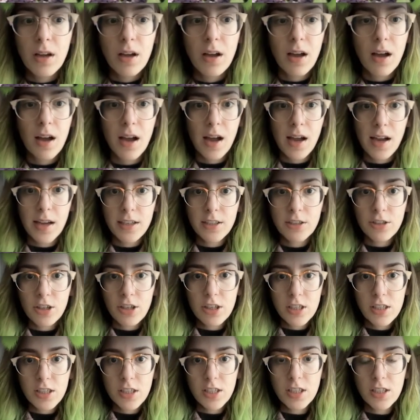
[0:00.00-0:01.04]
I
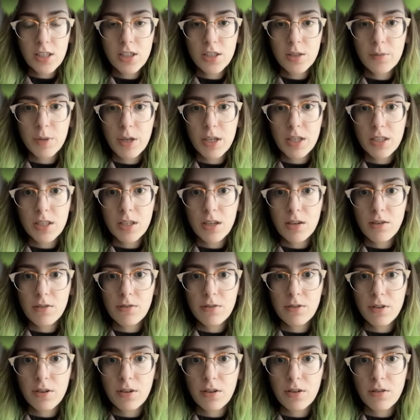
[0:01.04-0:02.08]
started teaching
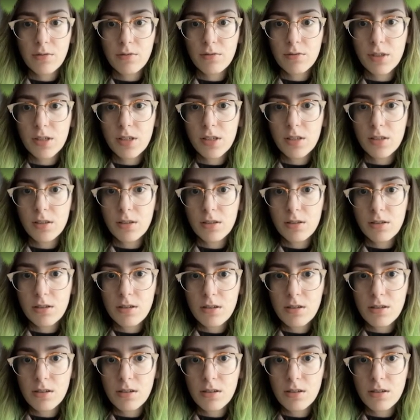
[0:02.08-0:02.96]
myself Unreal.